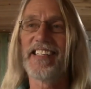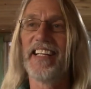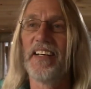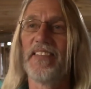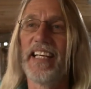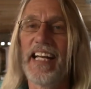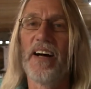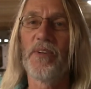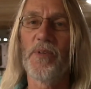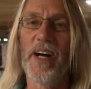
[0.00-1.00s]
They love to get
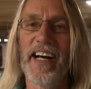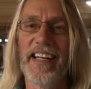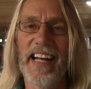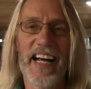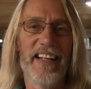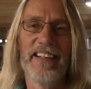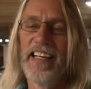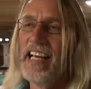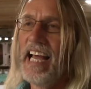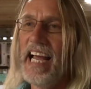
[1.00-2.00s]
out and run,
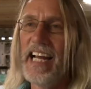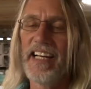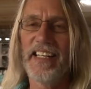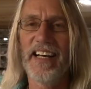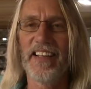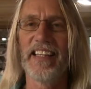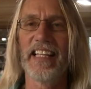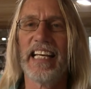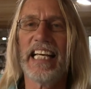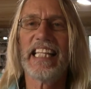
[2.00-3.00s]
and
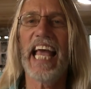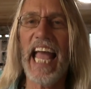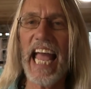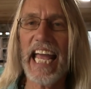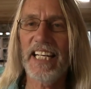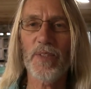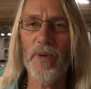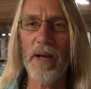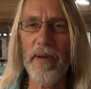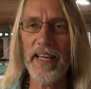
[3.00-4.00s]
they hate it
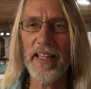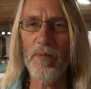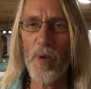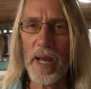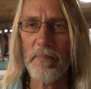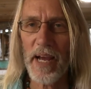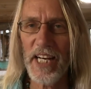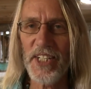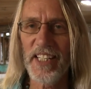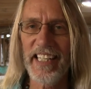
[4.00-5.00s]
when I make them wait
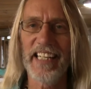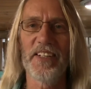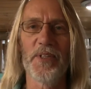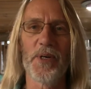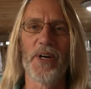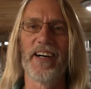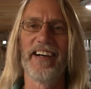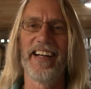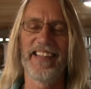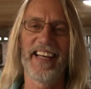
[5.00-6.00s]
patiently at the door
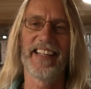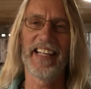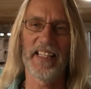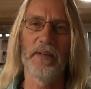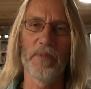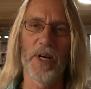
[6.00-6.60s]
and then let them